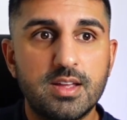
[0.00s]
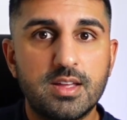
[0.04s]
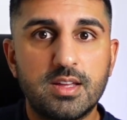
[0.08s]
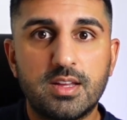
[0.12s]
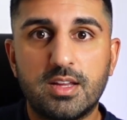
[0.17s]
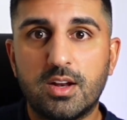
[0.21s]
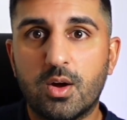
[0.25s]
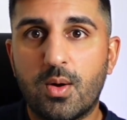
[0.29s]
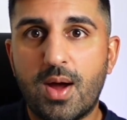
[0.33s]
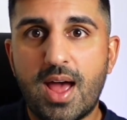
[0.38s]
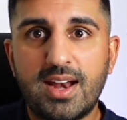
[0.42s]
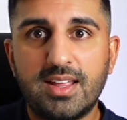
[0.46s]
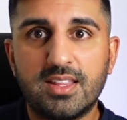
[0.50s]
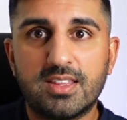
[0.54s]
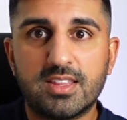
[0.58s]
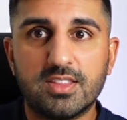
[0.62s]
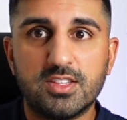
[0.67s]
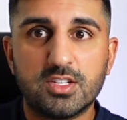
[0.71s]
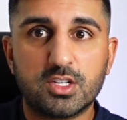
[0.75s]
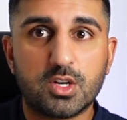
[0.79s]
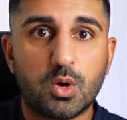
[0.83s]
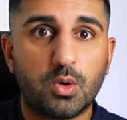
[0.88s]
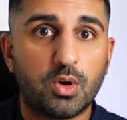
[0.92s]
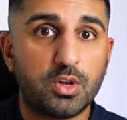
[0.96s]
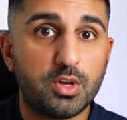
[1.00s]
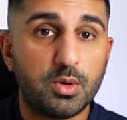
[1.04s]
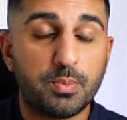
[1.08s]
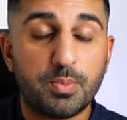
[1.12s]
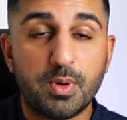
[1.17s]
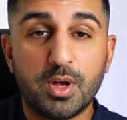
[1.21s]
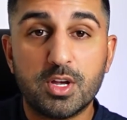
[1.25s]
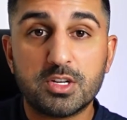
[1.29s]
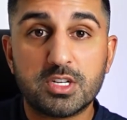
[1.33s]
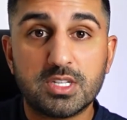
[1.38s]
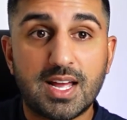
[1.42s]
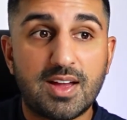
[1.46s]
you know anything that's going on in your
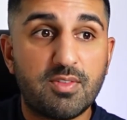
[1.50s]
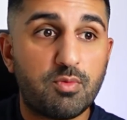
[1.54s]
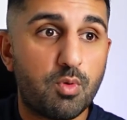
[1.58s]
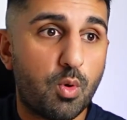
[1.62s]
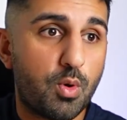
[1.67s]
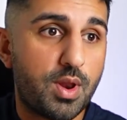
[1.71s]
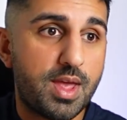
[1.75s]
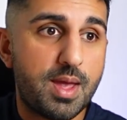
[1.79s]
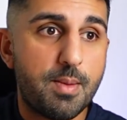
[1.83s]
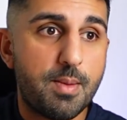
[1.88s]
personal life won't